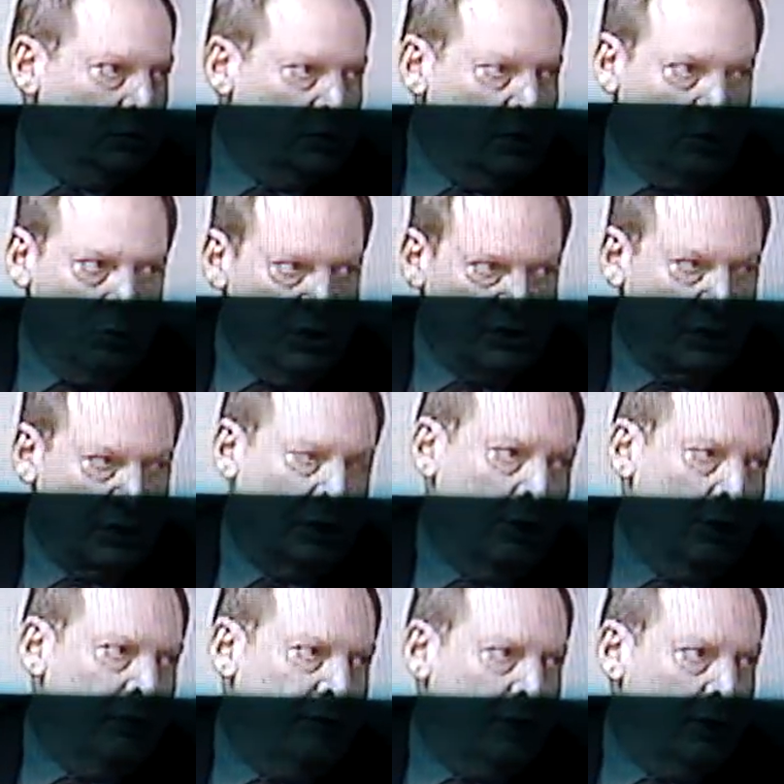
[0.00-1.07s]
that it wasn't going to
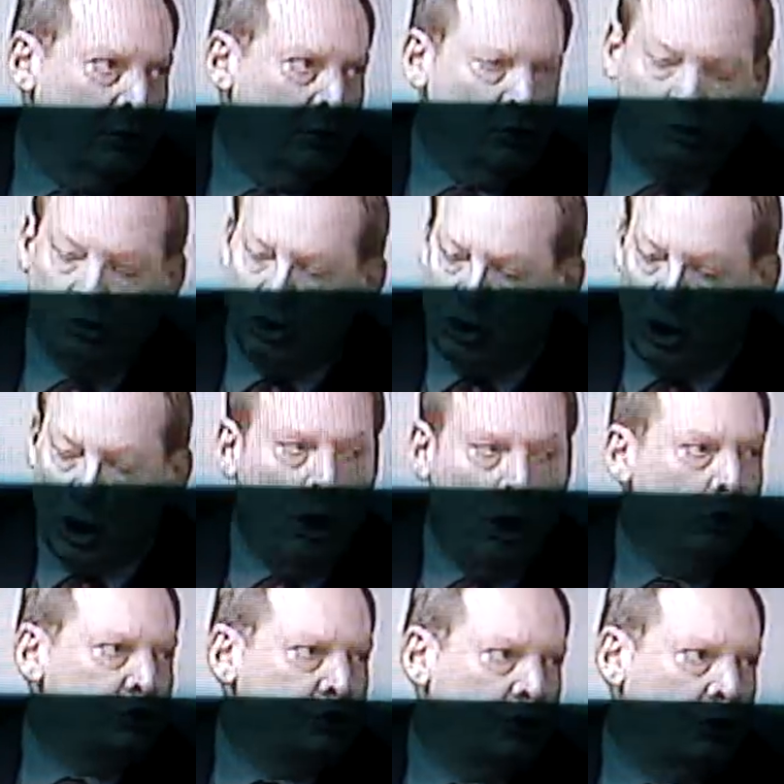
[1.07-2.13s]
go there. You
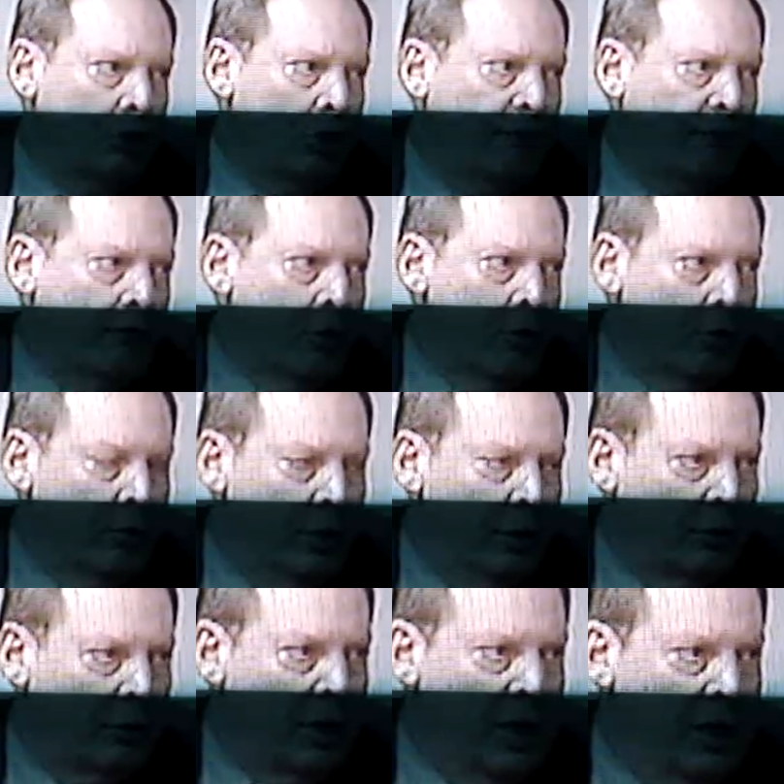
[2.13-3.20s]
chose to go forward,
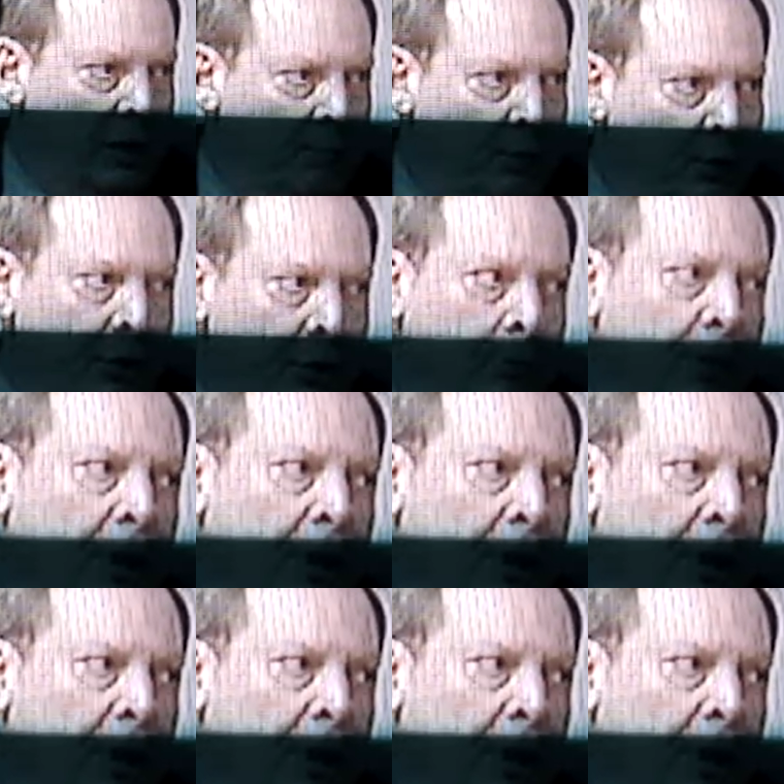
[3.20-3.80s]
okay, and put in the